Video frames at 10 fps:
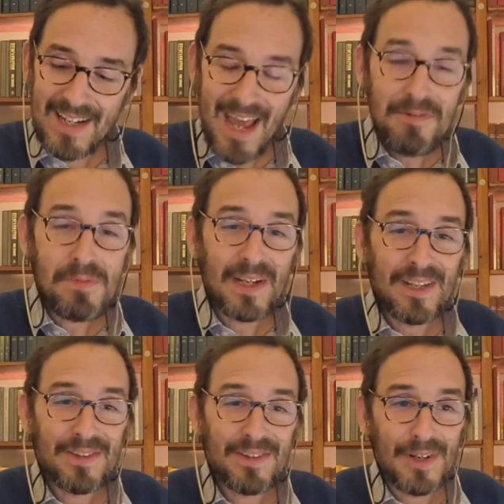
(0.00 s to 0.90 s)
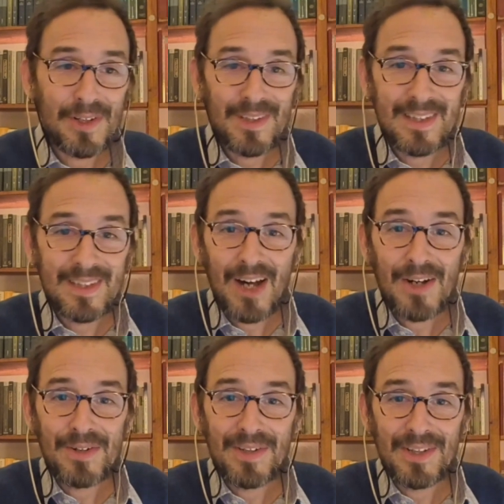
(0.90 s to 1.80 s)
And everybody thought,
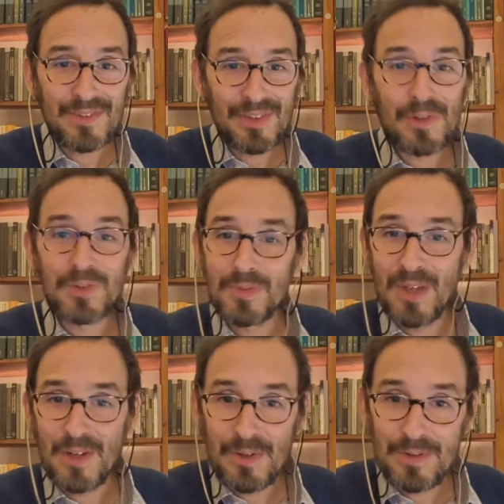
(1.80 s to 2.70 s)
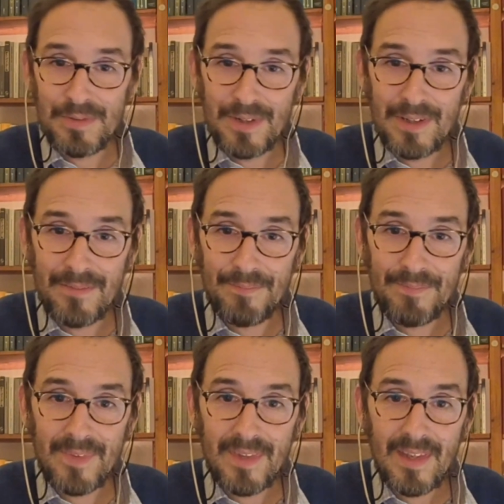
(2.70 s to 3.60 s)
now it's going to be over.
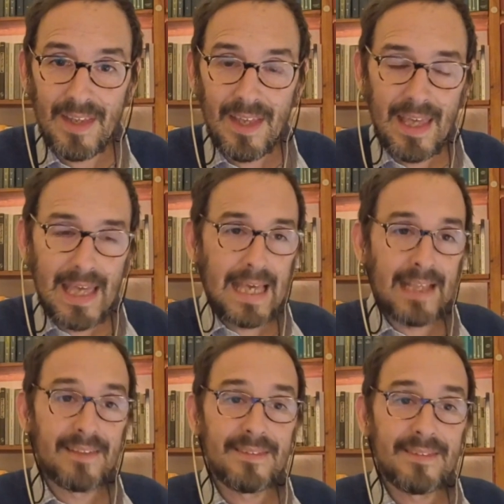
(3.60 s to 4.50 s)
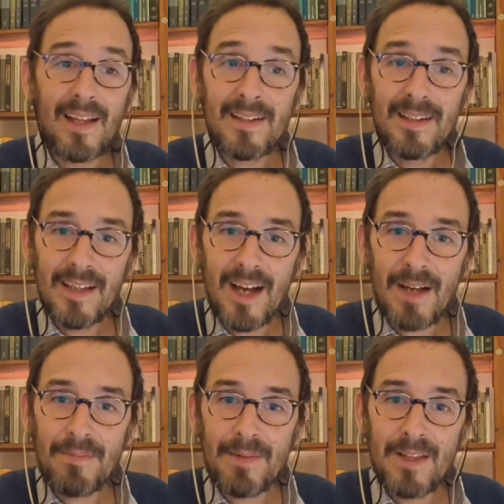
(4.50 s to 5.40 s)
And suddenly
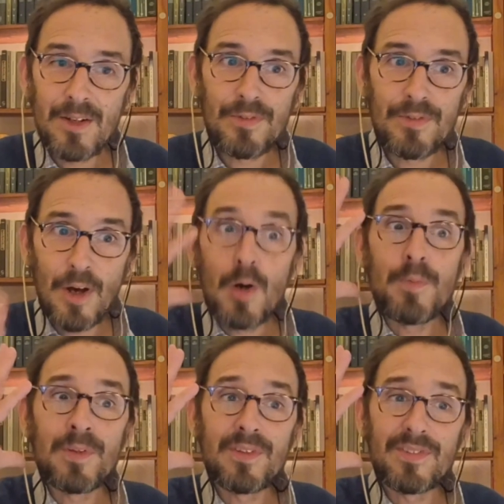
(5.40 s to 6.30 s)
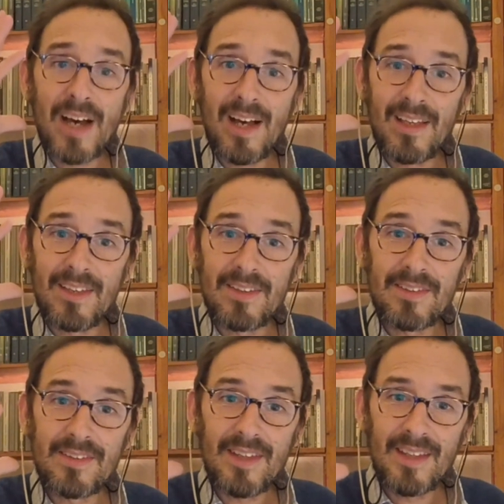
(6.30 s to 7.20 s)
Rachmaninoff opens his
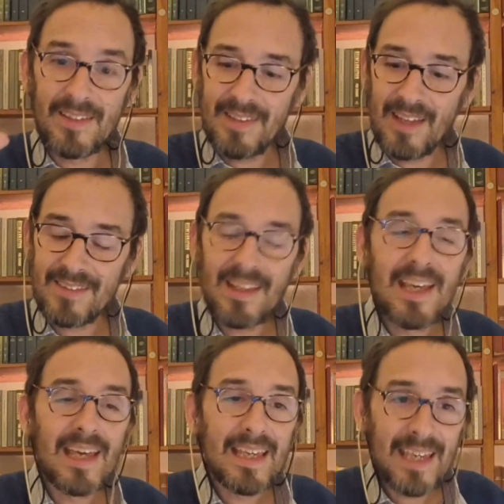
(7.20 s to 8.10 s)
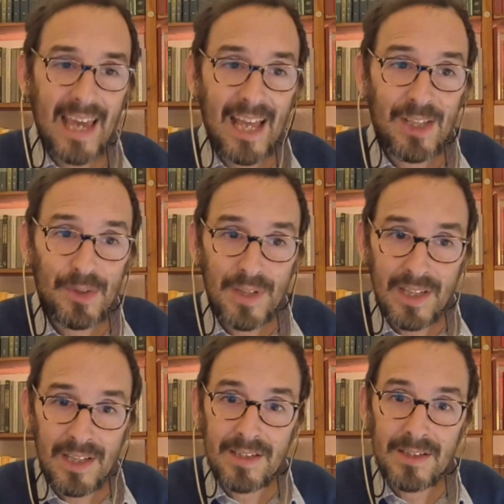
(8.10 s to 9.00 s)
eyes and says, "Can you
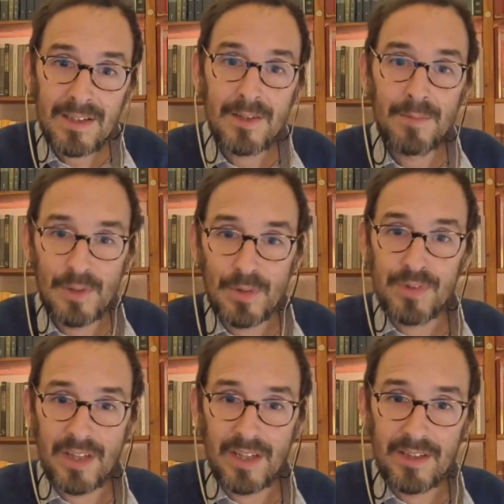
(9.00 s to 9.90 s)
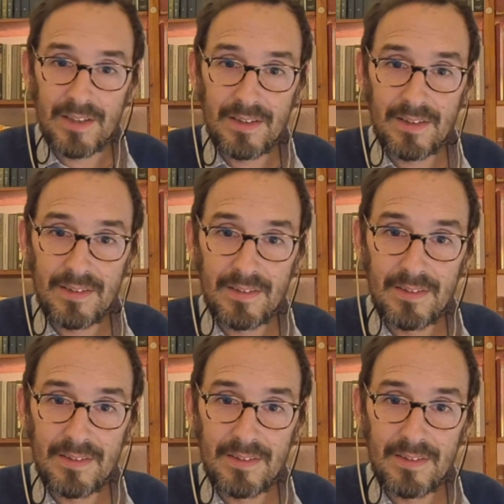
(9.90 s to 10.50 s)
hear the music?"